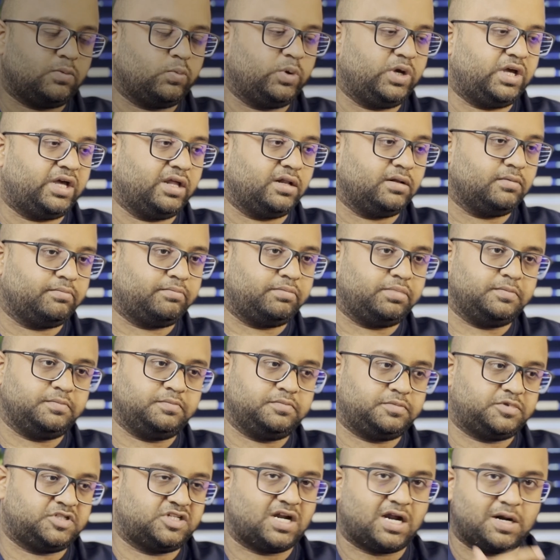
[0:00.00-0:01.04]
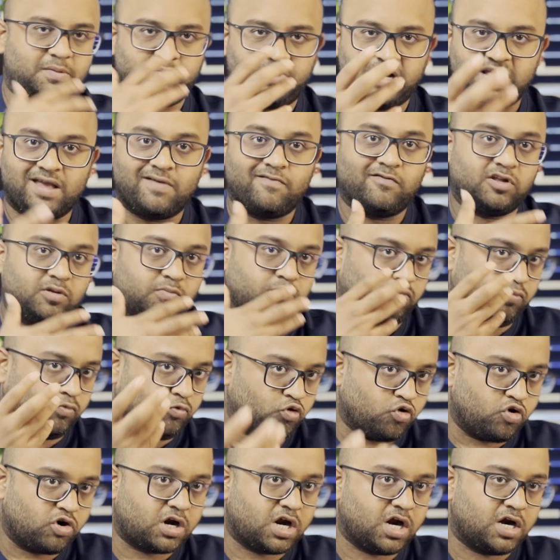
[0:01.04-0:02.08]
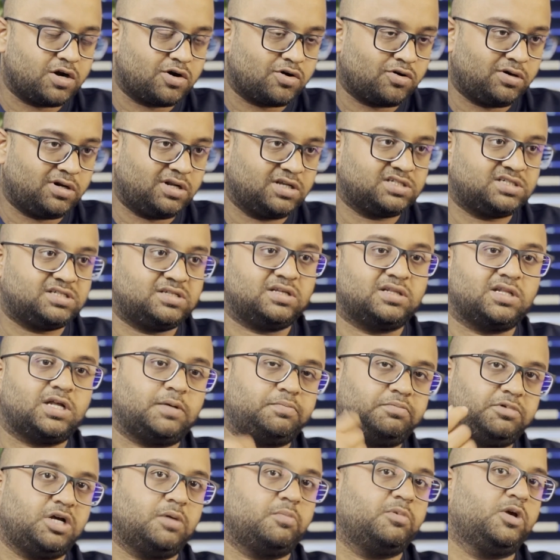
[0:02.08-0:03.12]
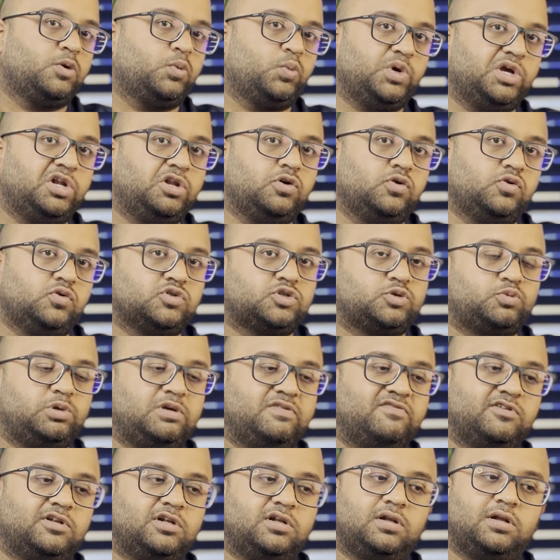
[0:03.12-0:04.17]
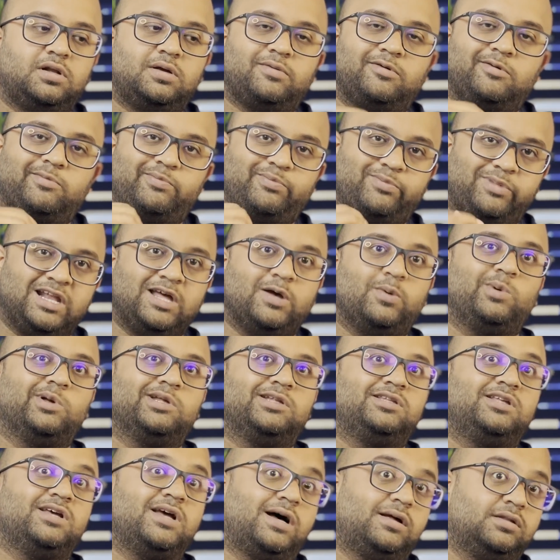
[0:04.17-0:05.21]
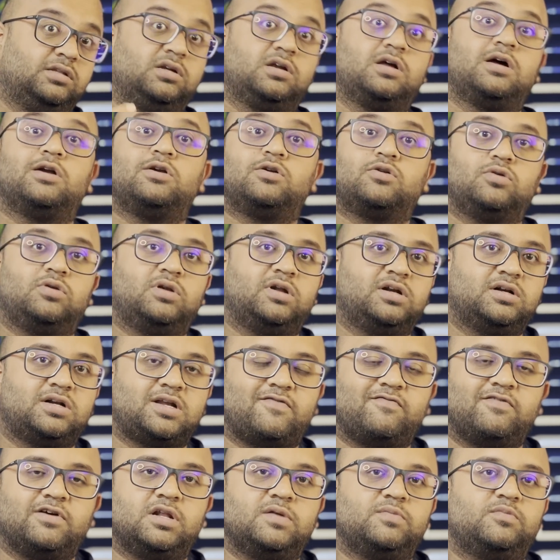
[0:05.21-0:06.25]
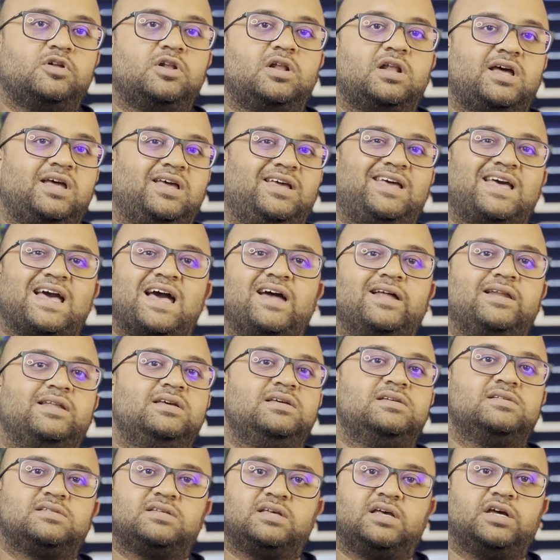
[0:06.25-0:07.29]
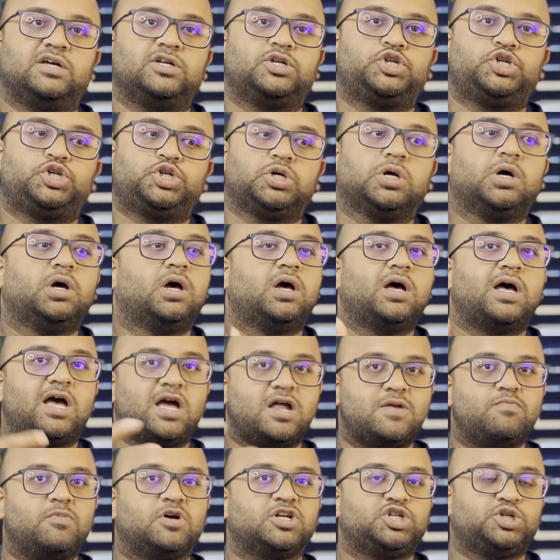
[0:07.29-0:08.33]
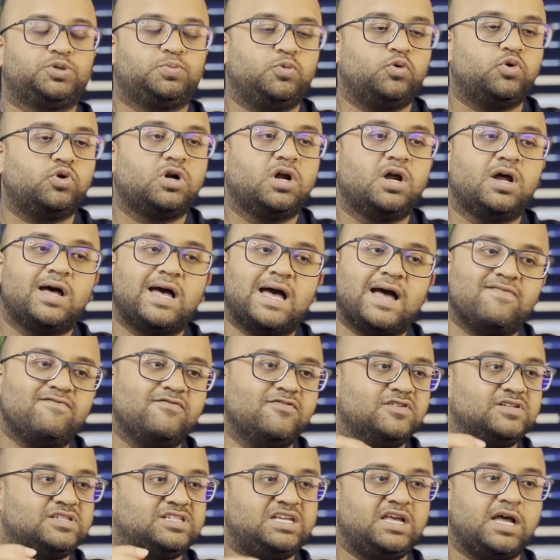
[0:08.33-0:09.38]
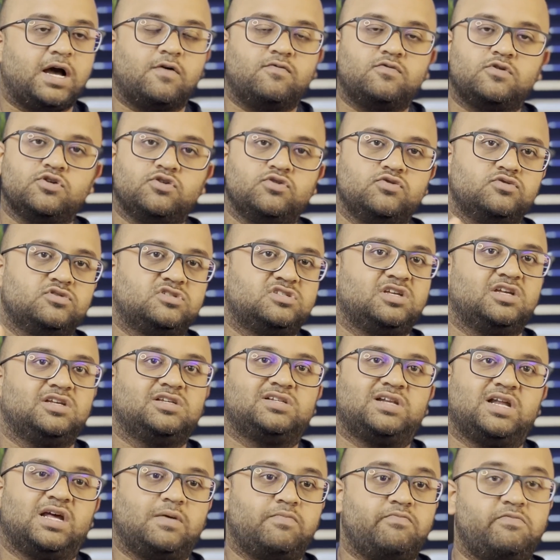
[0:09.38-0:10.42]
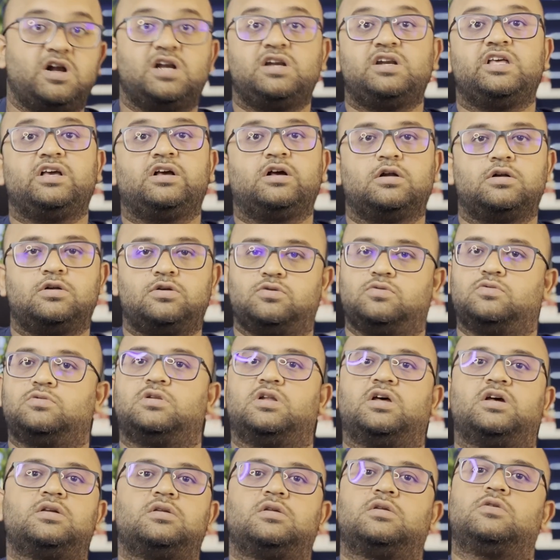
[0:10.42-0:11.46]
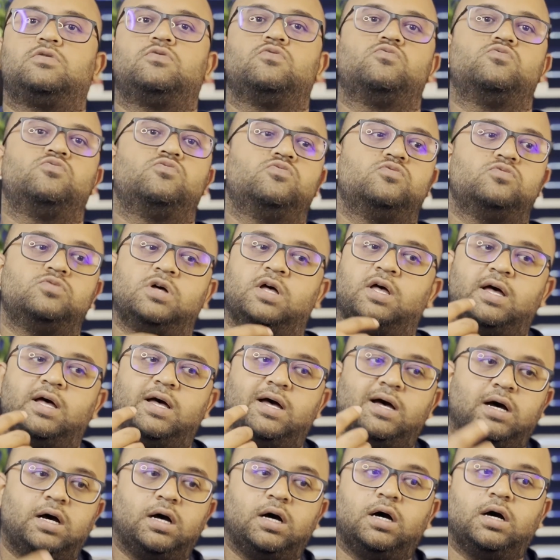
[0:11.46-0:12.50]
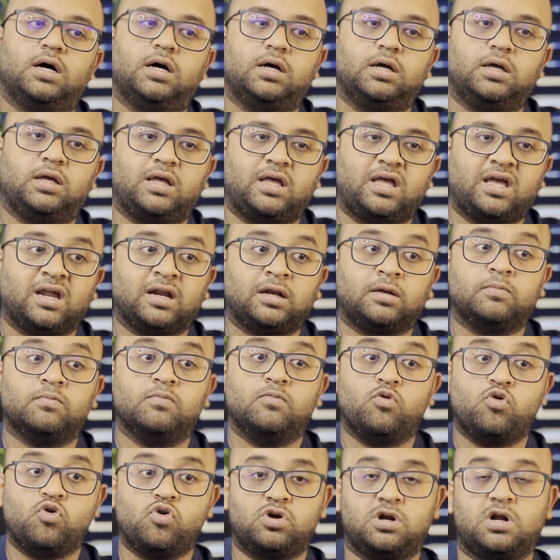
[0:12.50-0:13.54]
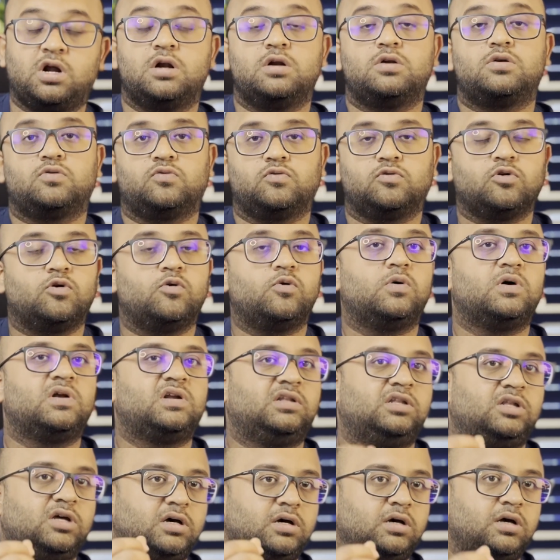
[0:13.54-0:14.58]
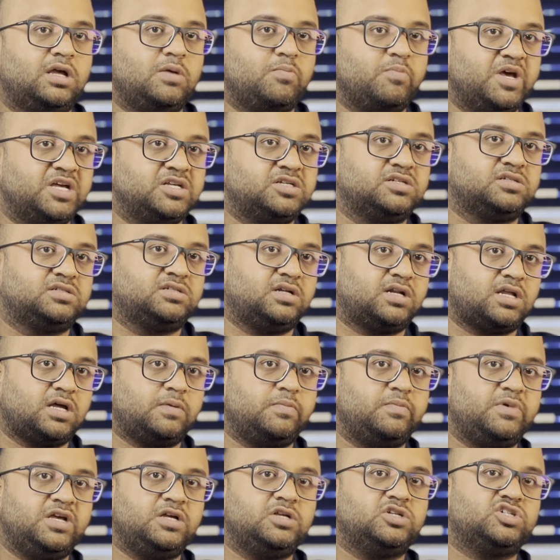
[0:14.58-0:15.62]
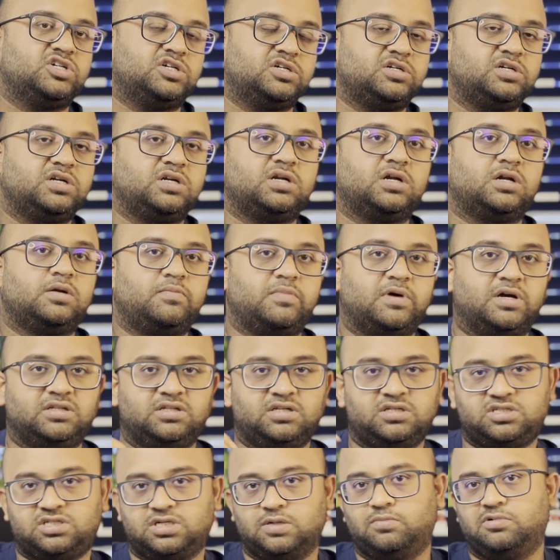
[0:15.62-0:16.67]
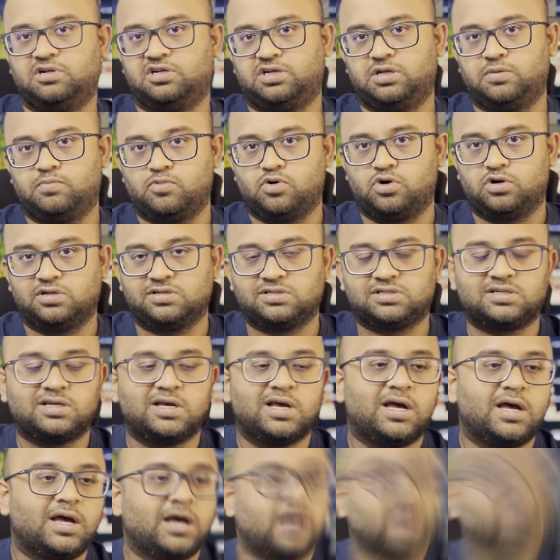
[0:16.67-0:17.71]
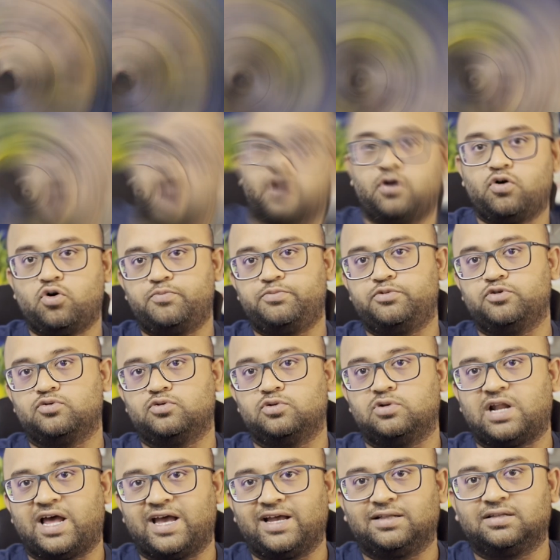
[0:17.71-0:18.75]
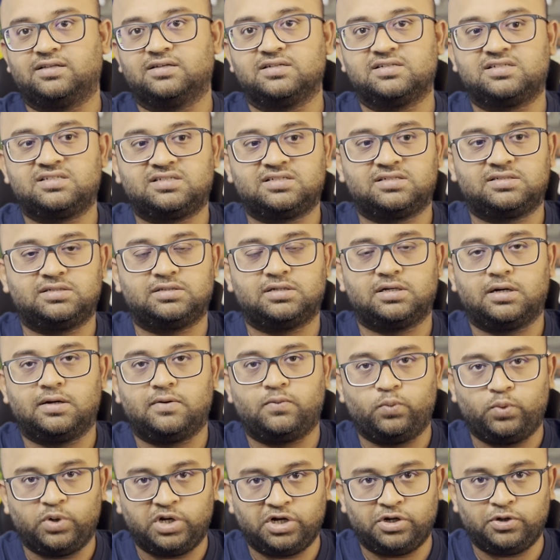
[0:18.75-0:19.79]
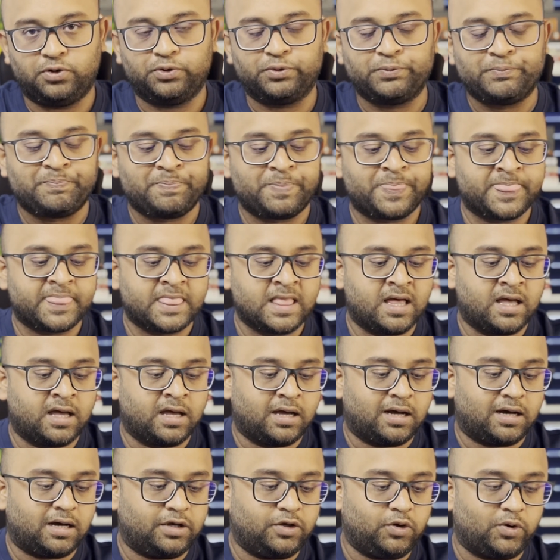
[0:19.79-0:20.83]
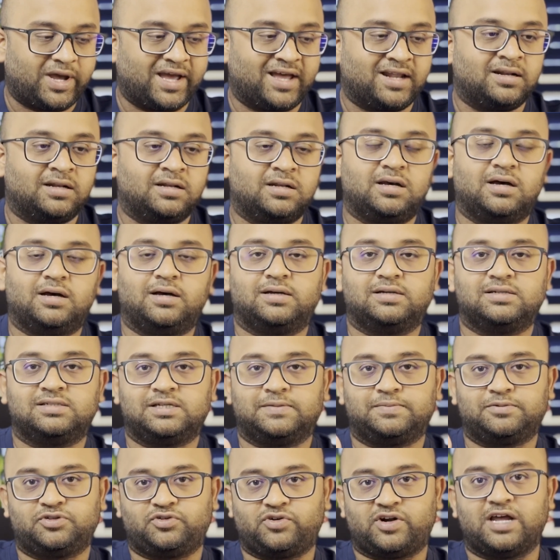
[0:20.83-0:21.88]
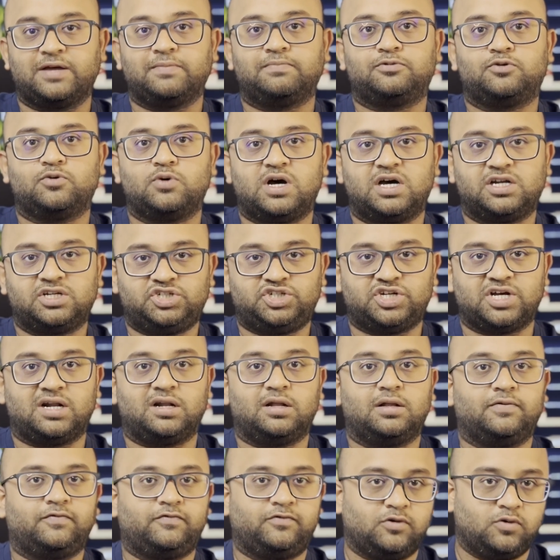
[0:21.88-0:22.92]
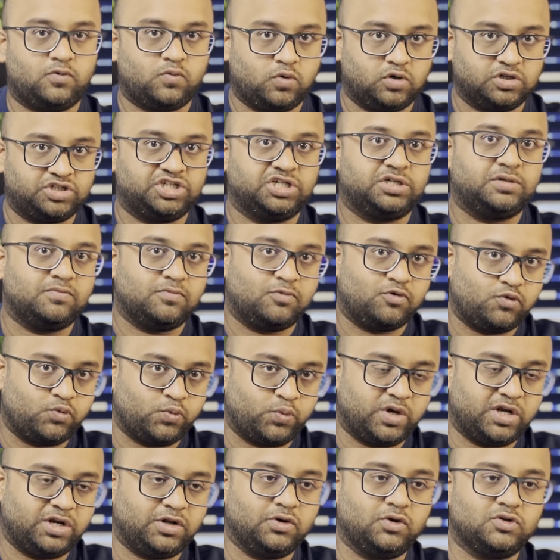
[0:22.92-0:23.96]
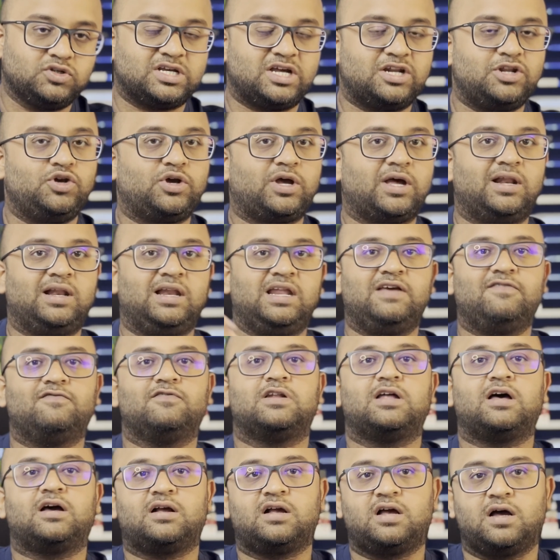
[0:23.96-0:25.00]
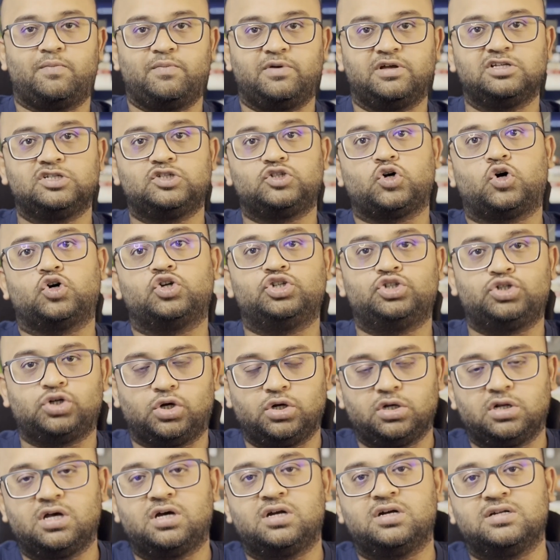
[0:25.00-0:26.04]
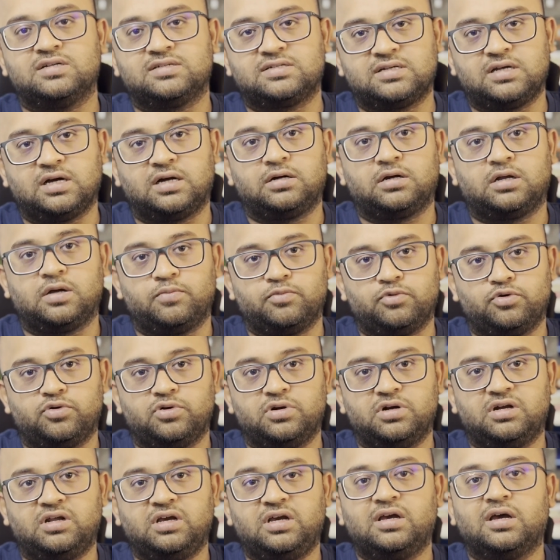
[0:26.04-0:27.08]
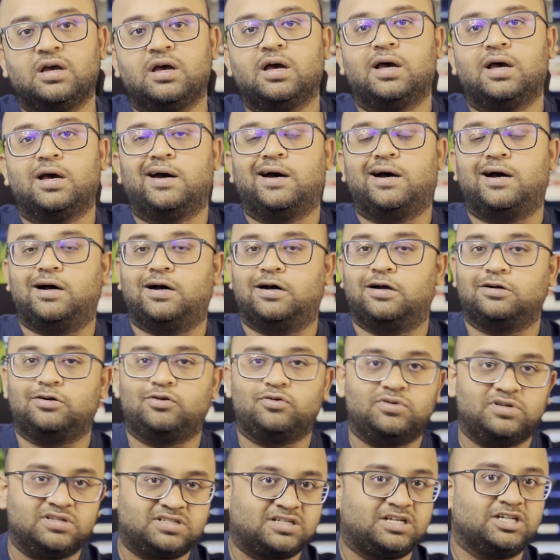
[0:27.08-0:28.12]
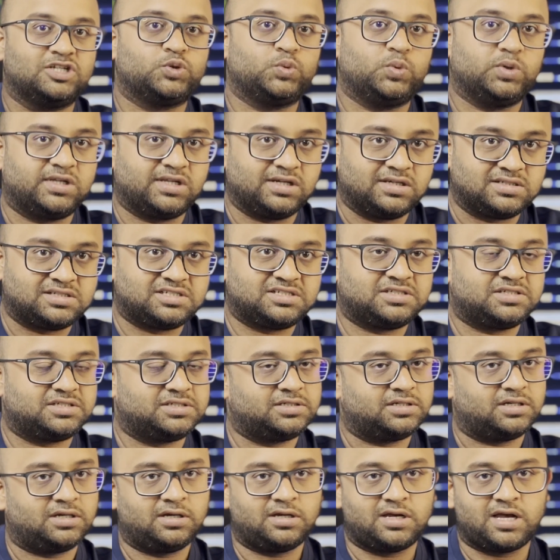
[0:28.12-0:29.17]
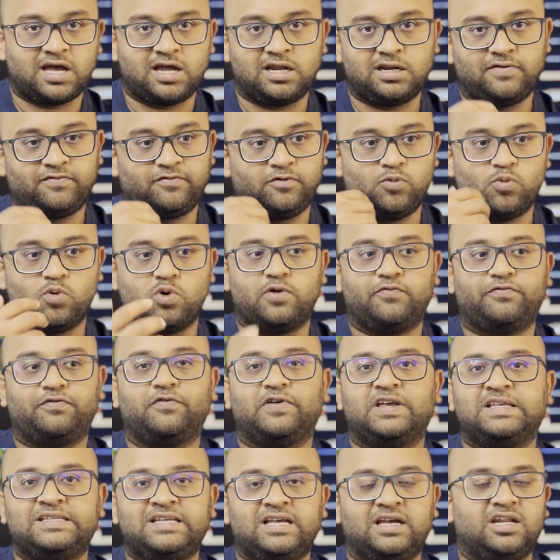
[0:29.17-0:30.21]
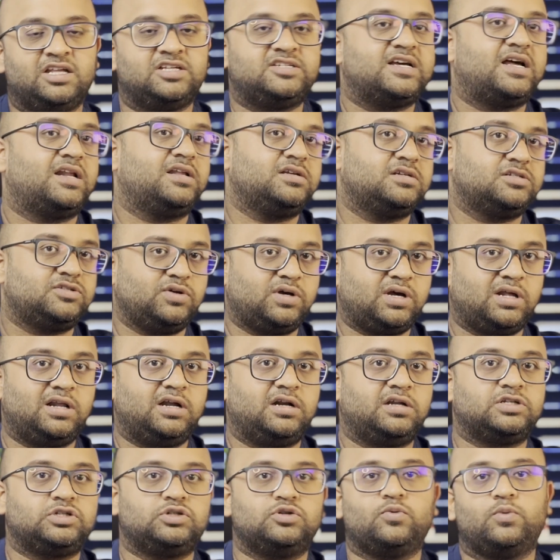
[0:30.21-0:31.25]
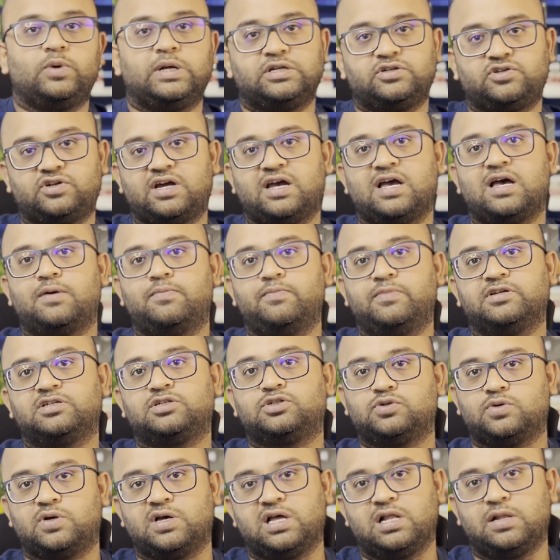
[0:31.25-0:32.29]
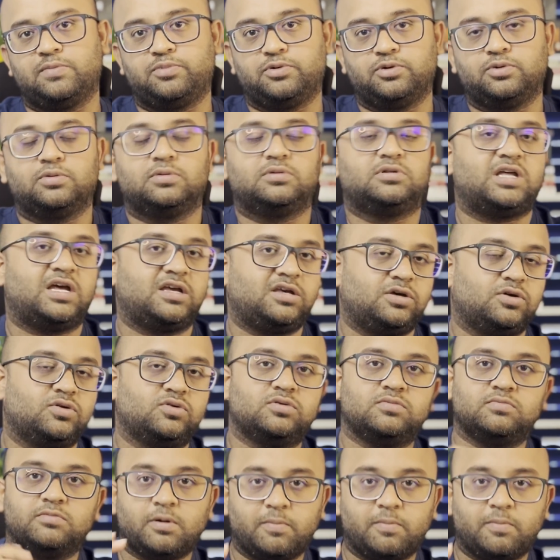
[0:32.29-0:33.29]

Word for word: we can start playing with more controllers in the upcoming videos we will play with the other controller available like canny sketch and much more and we'll see how to use things like multi-controller to uh, get more control over the images that are being generated by the stability models uh, i hope you like this uh, video you can uh, subscribe to our channel for watching more videos and you can leave in our comments or join our discord community uh, to discuss with us. And if, you, if you're facing any challenges, you can let us know. We'll try our best to help you. Thank you. Bye